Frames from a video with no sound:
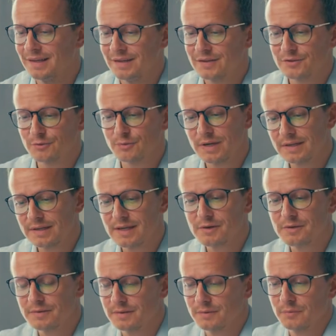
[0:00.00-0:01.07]
So right
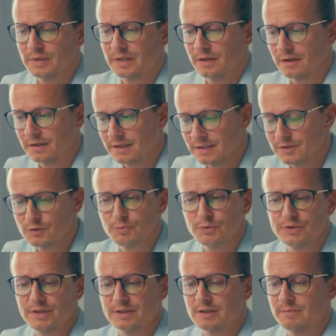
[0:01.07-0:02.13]
now, we are logged into
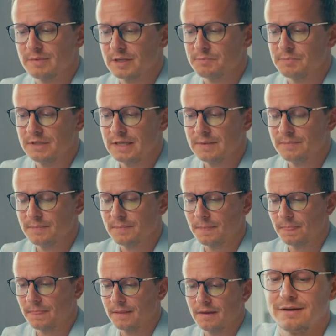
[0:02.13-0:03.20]
Projectum xPM.
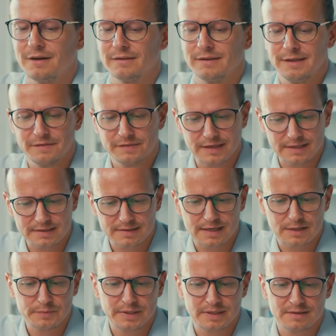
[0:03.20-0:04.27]
On the left-hand
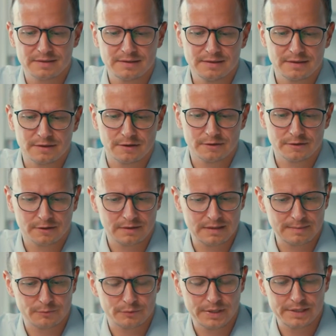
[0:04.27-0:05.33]
side, we can see that under
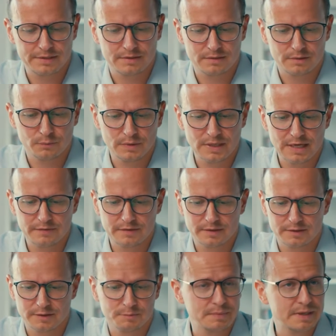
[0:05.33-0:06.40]
collaboration, we have a
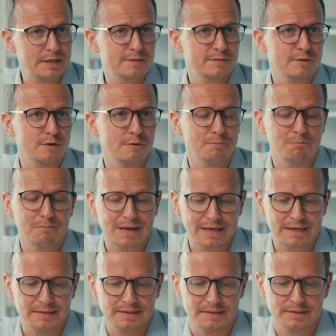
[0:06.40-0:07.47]
space for
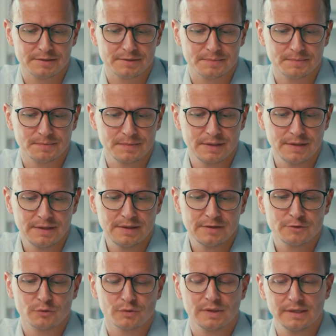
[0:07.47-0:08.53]
My Ideas.
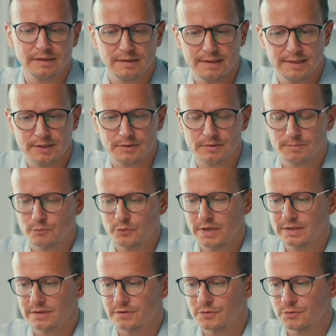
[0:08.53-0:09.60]
So clicking here
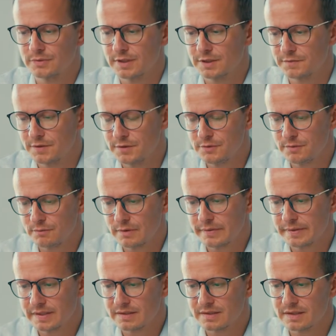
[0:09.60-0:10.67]
brings us to this view where
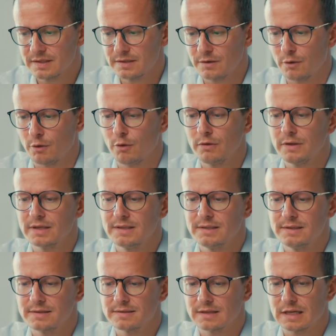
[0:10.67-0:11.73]
you can see all the
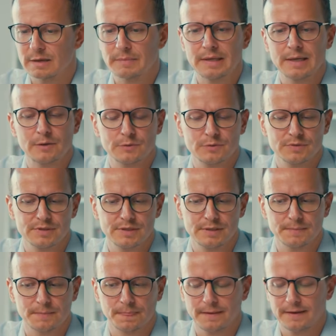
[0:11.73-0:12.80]
ideas that I'm allowed to see.
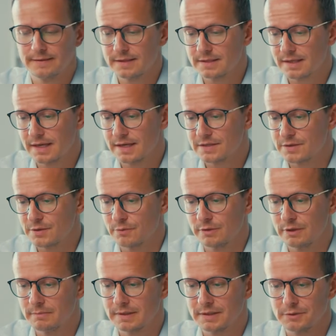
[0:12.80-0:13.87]
In this case,
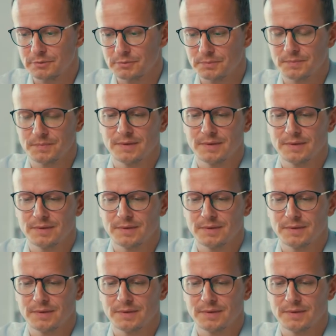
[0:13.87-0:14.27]
only my own.